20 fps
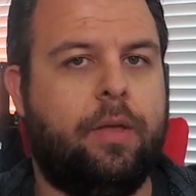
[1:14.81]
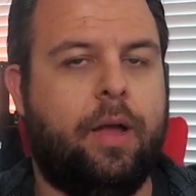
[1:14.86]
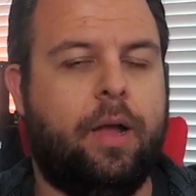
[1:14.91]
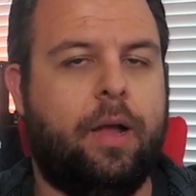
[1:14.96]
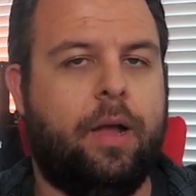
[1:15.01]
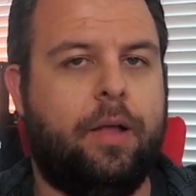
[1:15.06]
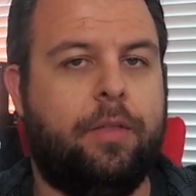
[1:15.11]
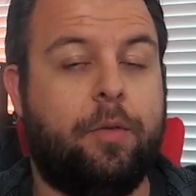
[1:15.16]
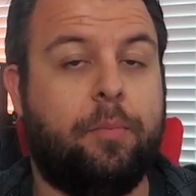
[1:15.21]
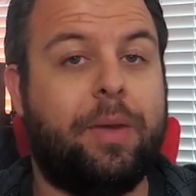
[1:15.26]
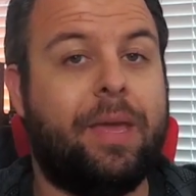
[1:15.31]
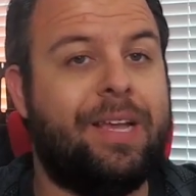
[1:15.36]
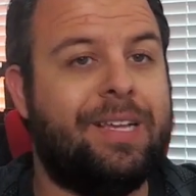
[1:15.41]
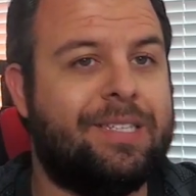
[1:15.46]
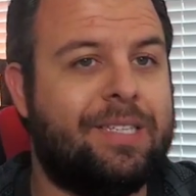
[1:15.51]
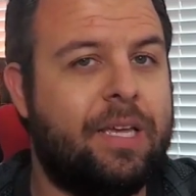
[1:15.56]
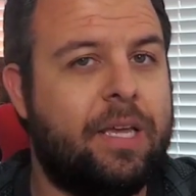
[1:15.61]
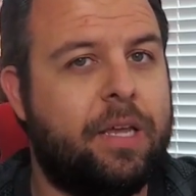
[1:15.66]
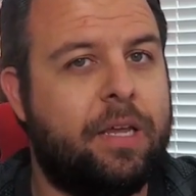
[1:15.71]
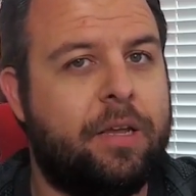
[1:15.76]
the
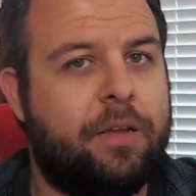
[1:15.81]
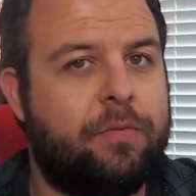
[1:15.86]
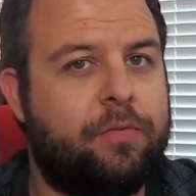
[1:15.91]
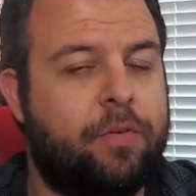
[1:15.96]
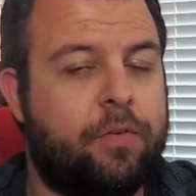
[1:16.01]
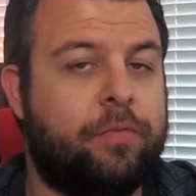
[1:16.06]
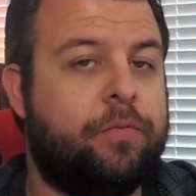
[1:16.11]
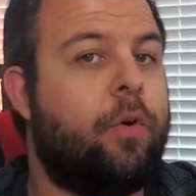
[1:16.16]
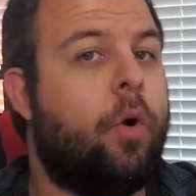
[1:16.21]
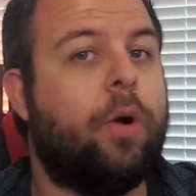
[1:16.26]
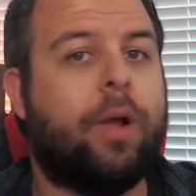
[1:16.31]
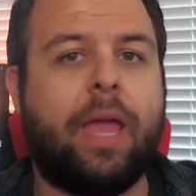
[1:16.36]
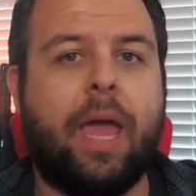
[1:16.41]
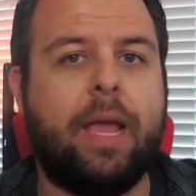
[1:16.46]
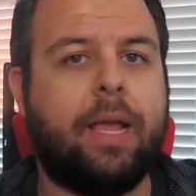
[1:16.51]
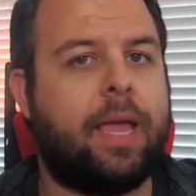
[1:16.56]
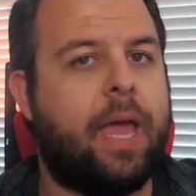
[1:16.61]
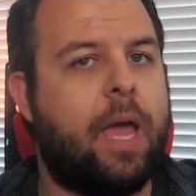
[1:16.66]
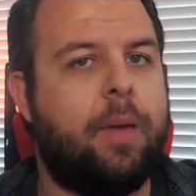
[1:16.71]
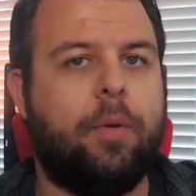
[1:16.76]
PC for
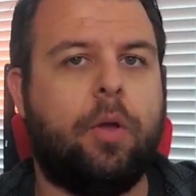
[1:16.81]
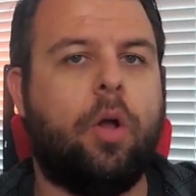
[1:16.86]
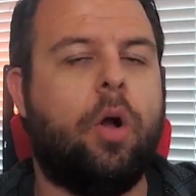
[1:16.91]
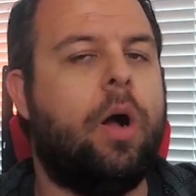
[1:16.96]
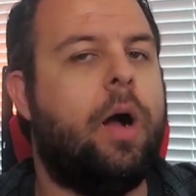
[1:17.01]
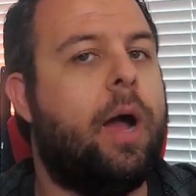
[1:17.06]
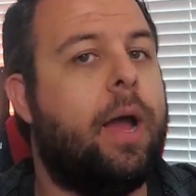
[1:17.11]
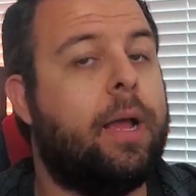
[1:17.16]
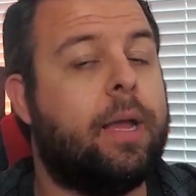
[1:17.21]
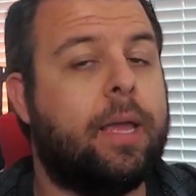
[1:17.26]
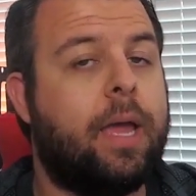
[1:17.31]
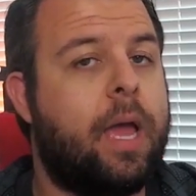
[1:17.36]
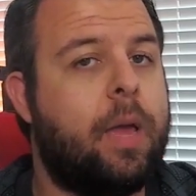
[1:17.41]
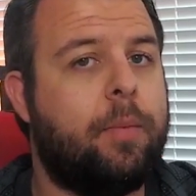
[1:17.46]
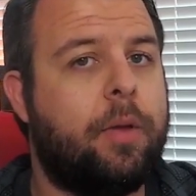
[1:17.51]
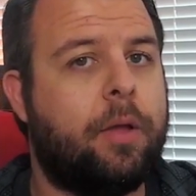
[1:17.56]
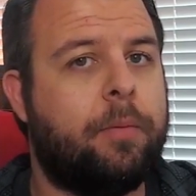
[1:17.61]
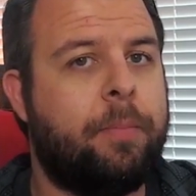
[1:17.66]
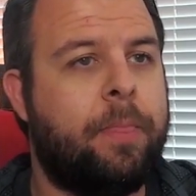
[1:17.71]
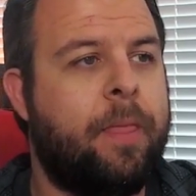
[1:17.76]
4K gaming or high-end
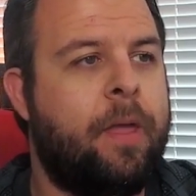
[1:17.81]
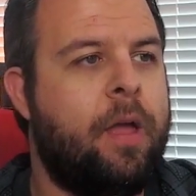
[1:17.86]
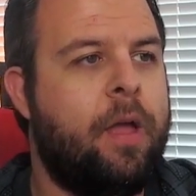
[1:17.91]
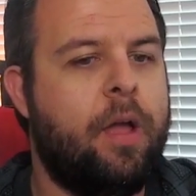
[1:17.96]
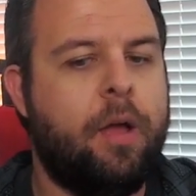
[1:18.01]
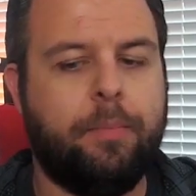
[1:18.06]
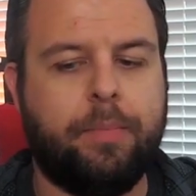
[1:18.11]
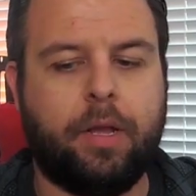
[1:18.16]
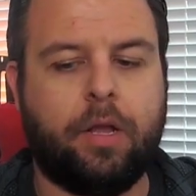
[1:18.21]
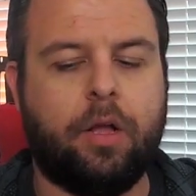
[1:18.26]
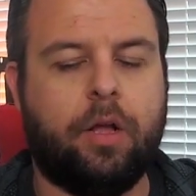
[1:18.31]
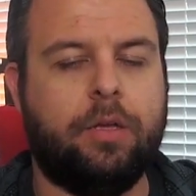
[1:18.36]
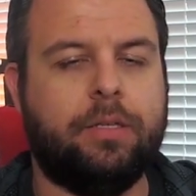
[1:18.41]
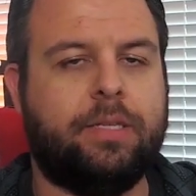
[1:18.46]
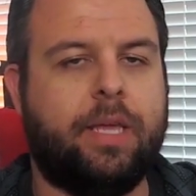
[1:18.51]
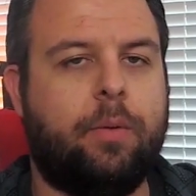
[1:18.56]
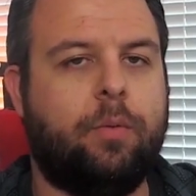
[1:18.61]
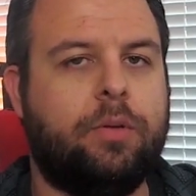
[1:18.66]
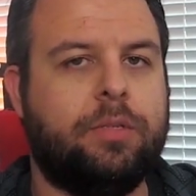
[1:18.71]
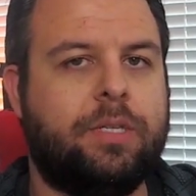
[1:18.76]
gaming because
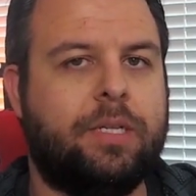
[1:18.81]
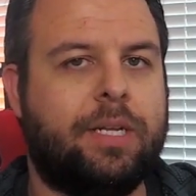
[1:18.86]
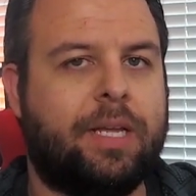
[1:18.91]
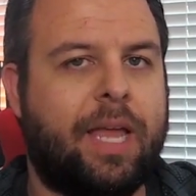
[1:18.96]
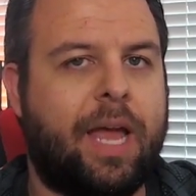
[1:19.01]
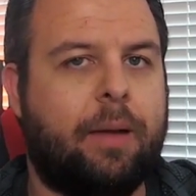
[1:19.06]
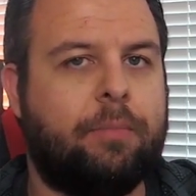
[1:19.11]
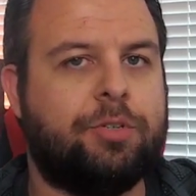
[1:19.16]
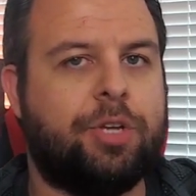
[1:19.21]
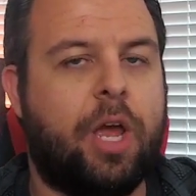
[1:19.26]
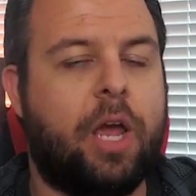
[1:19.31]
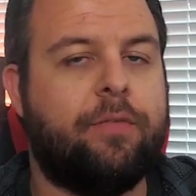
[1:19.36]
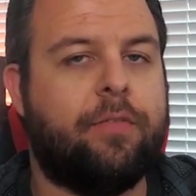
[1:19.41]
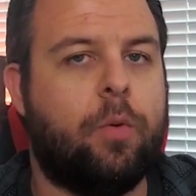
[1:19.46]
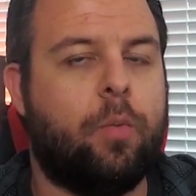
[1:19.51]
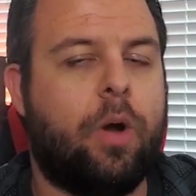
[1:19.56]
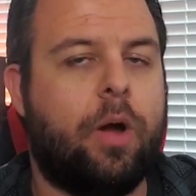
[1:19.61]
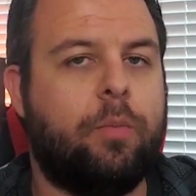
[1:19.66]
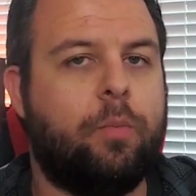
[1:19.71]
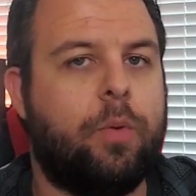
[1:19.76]
they wanted to capture
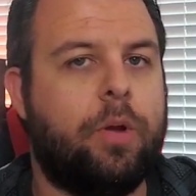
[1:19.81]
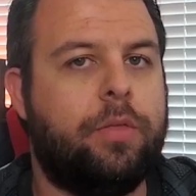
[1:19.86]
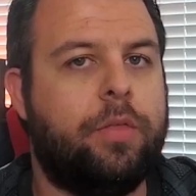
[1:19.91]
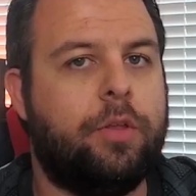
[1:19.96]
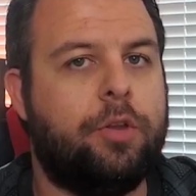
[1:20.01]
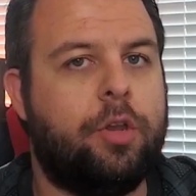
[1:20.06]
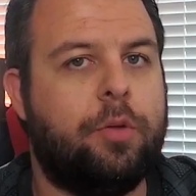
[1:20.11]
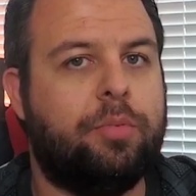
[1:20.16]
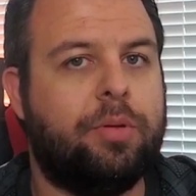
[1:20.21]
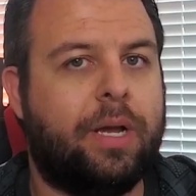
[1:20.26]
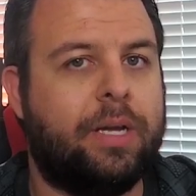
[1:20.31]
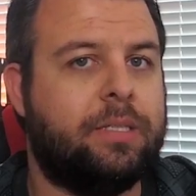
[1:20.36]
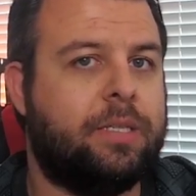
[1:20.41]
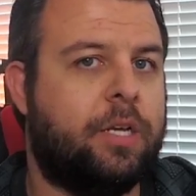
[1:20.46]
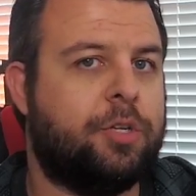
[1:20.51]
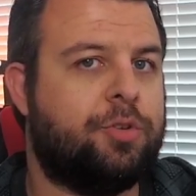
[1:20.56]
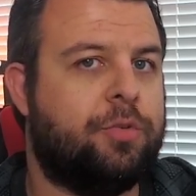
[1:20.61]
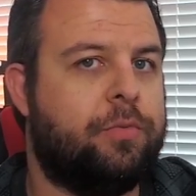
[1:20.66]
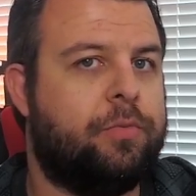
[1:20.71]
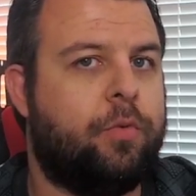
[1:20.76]
everyone with the new
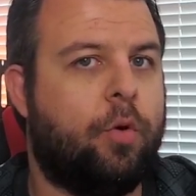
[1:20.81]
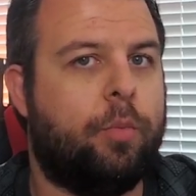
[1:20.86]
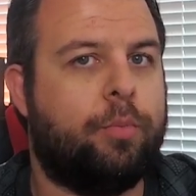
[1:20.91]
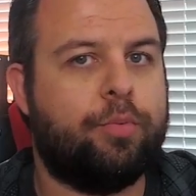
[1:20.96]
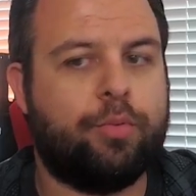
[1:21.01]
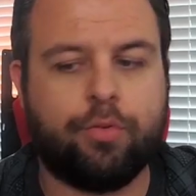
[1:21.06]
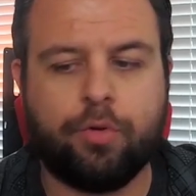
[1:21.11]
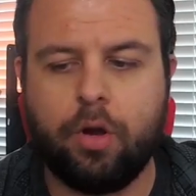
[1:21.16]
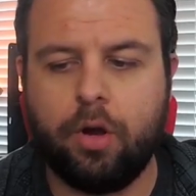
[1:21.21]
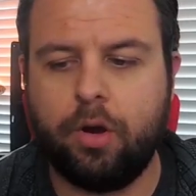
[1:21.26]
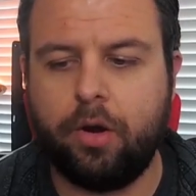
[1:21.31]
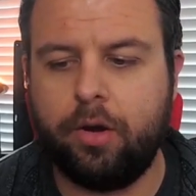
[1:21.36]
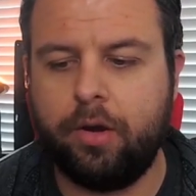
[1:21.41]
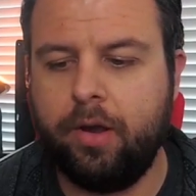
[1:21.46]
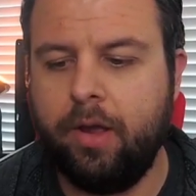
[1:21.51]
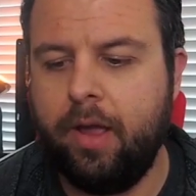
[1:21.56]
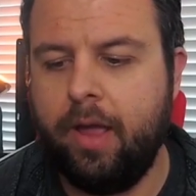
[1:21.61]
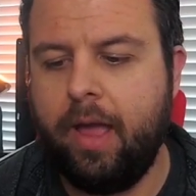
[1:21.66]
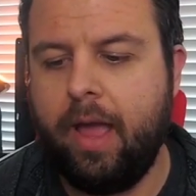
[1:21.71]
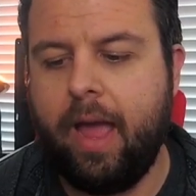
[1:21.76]
PlayStation 4 Pro,